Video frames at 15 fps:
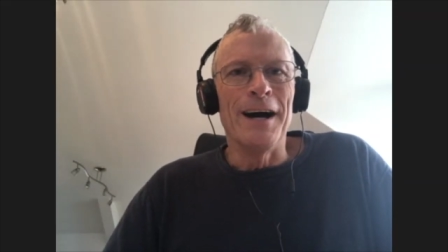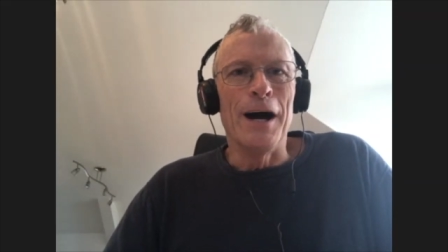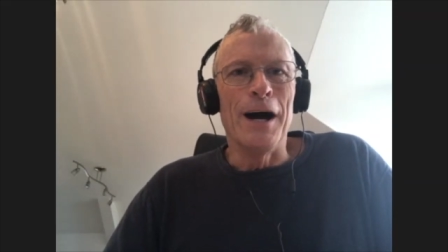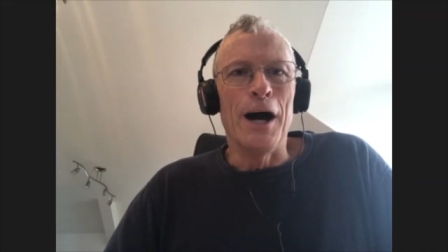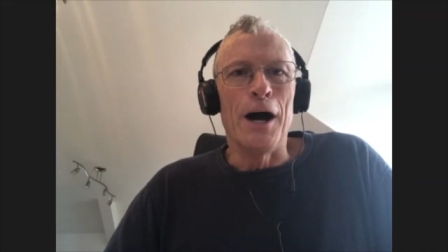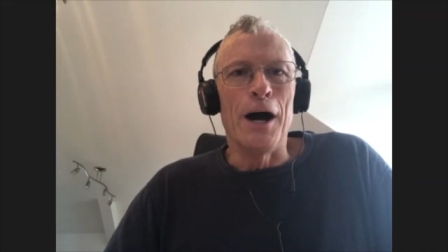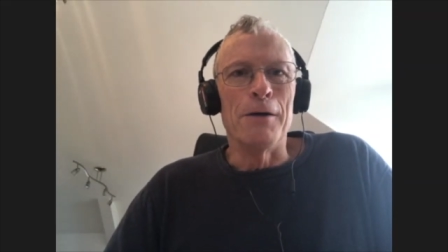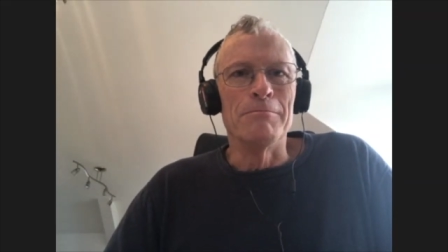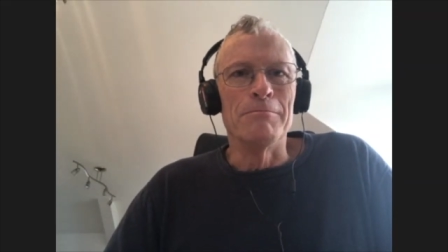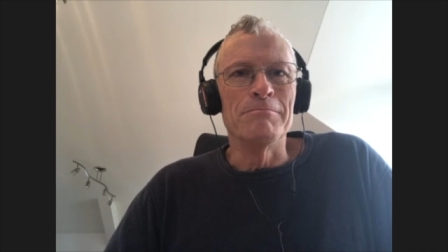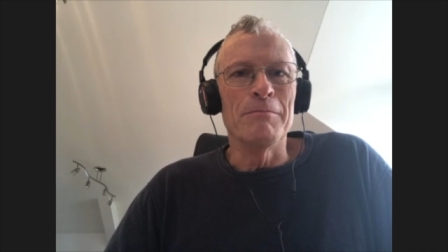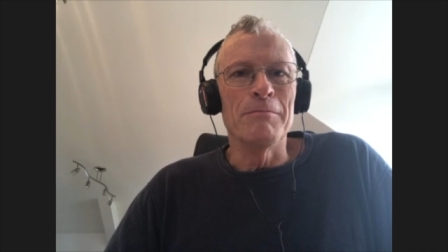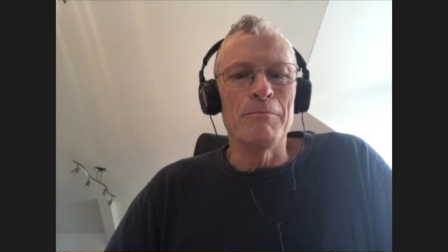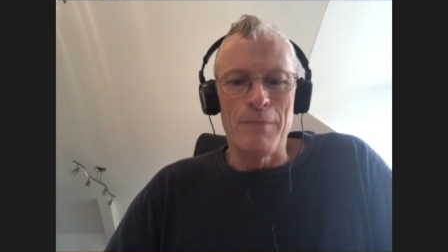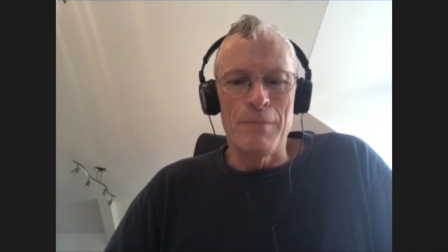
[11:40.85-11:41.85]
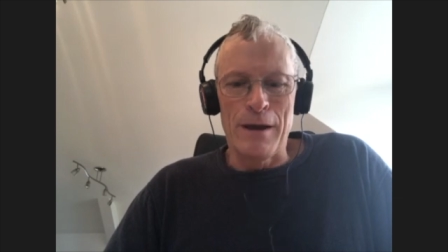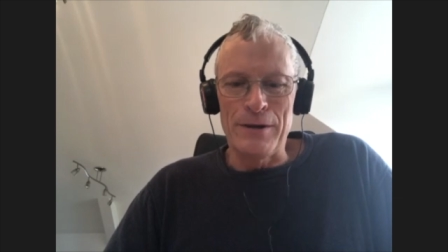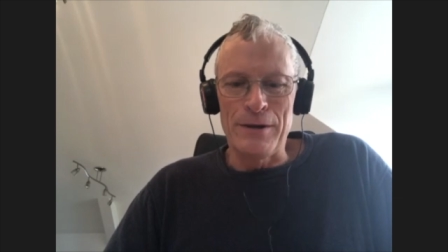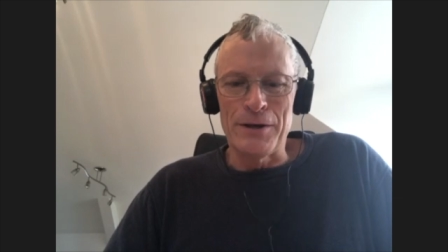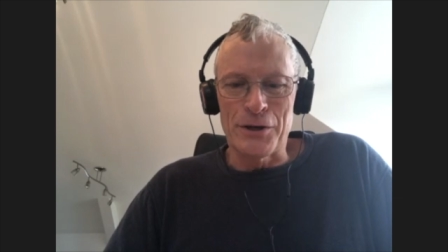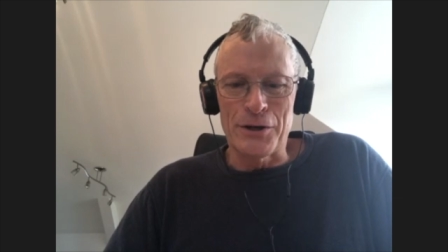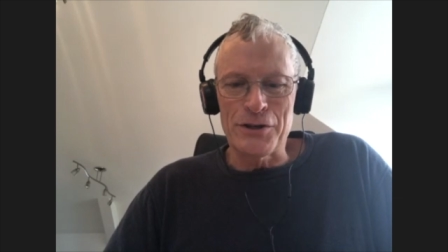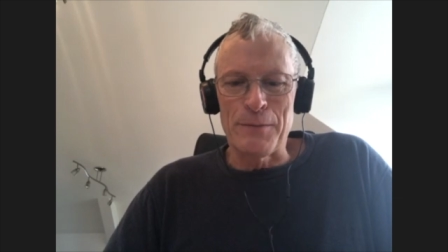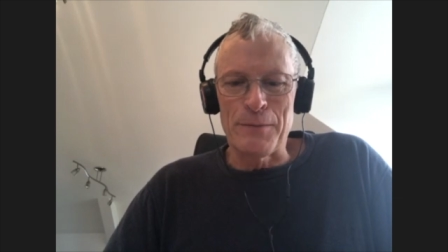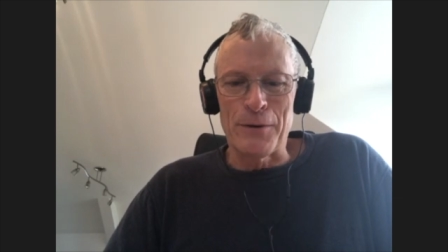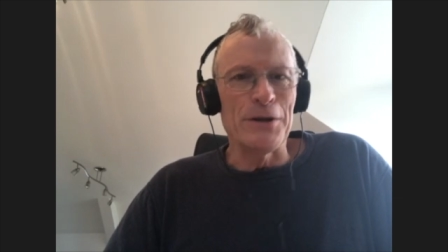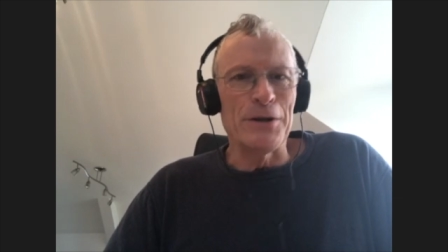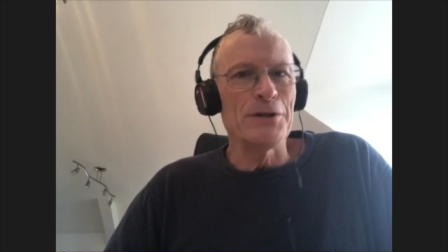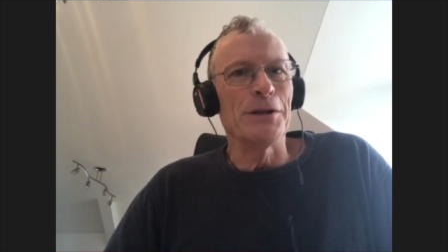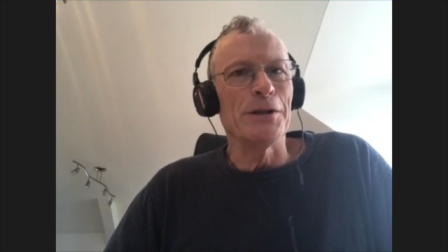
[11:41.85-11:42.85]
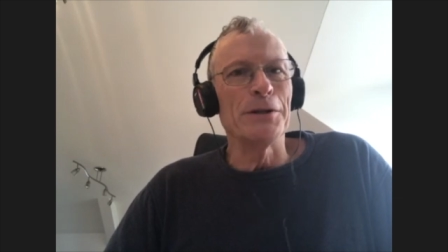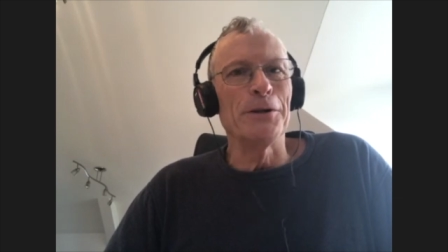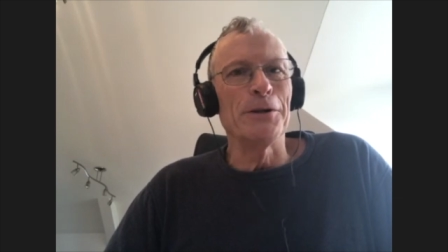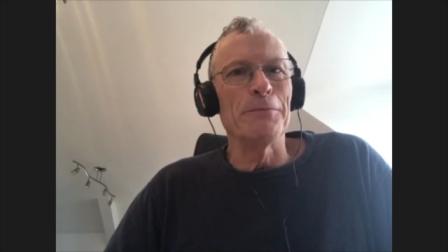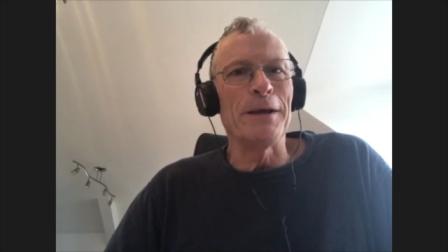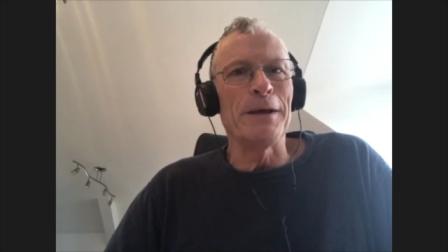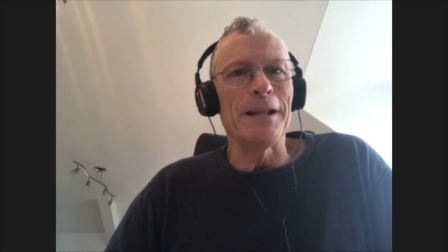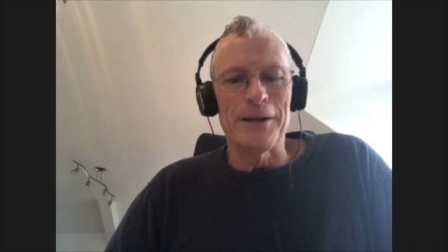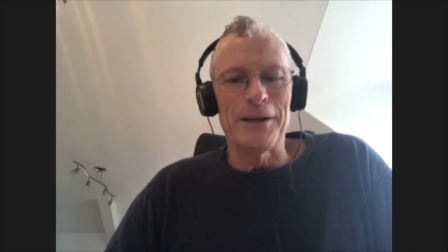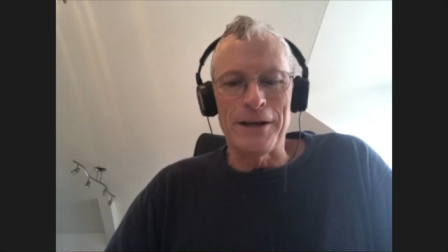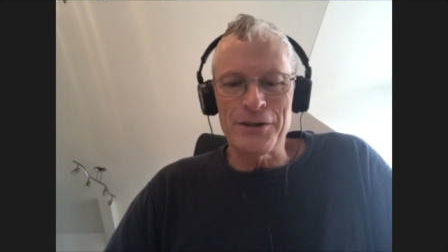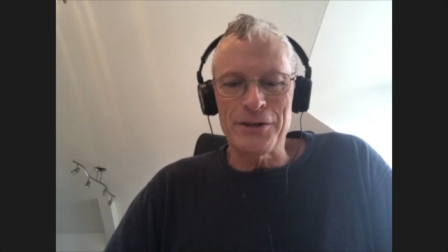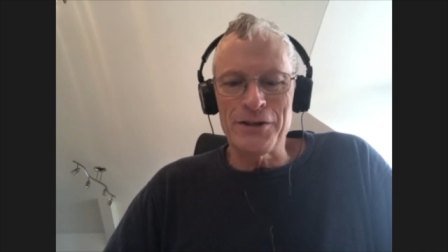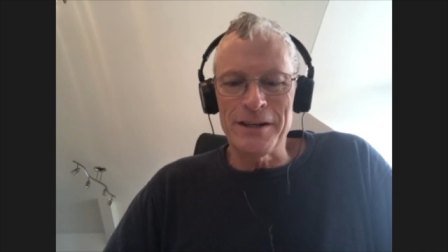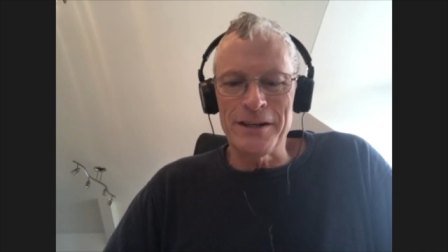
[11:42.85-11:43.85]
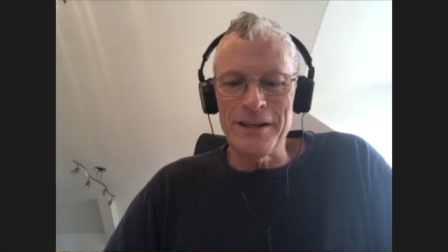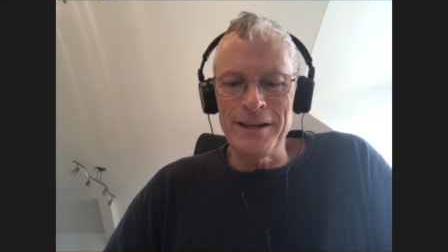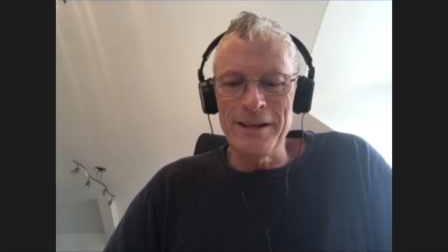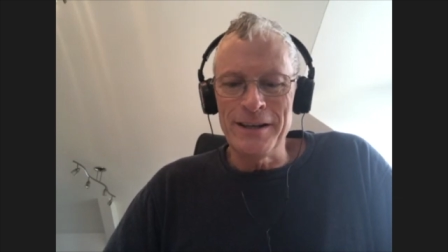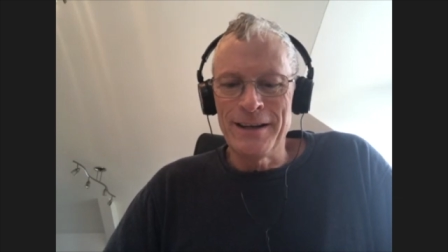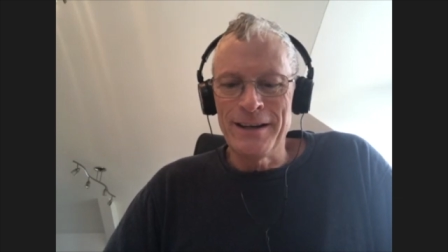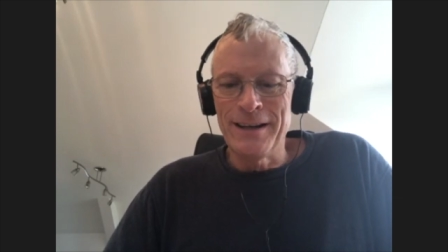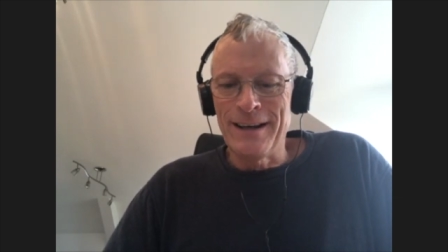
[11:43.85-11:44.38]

Um, maybe an experience a little bit like Sydney.